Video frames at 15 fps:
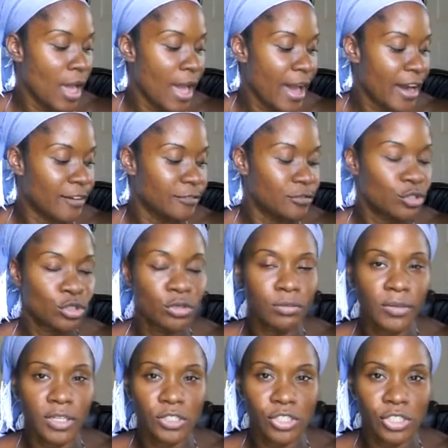have too
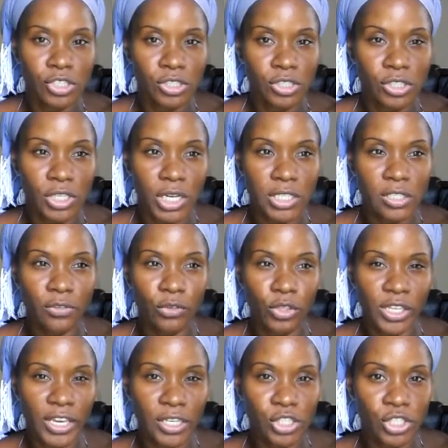much
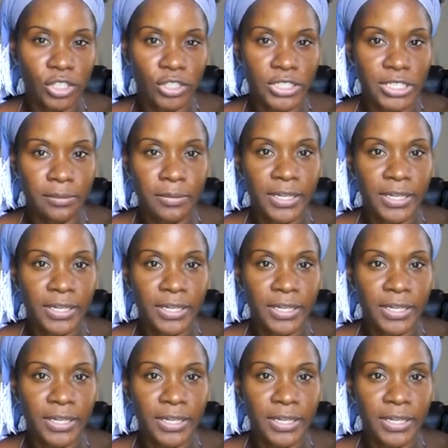exfoliation or deep